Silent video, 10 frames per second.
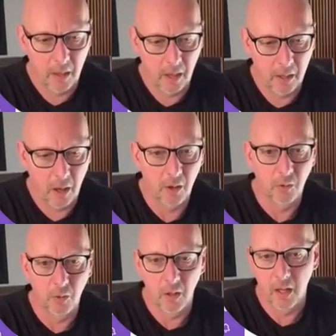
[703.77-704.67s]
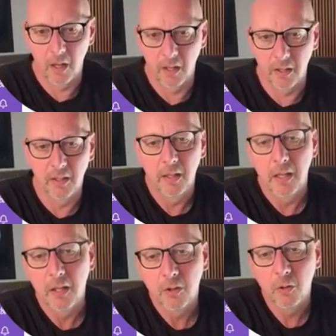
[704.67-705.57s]
And now I
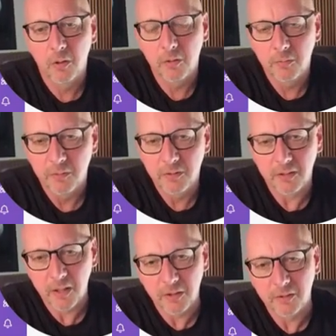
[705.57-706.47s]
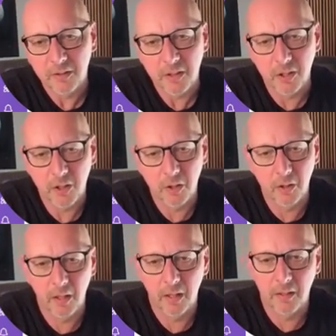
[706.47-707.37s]
click on save
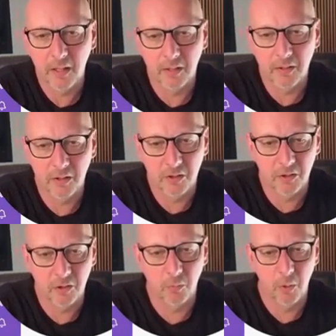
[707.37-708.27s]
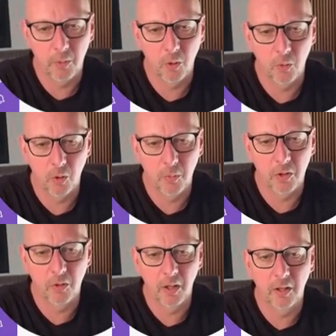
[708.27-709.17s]
here, and then this webhook will be
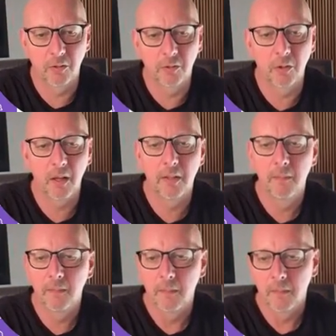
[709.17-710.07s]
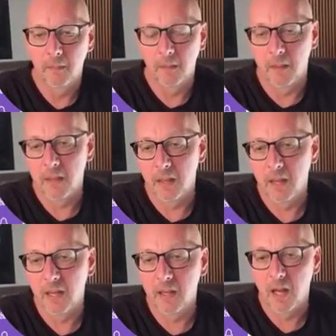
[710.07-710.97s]
created for that.
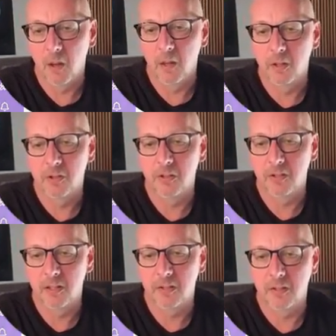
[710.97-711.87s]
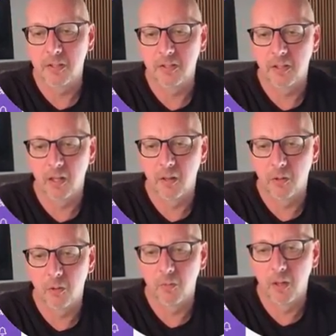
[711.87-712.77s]
And now I'll just let this
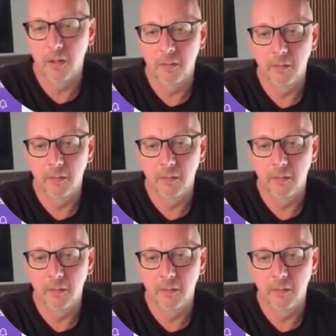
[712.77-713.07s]
scenario run.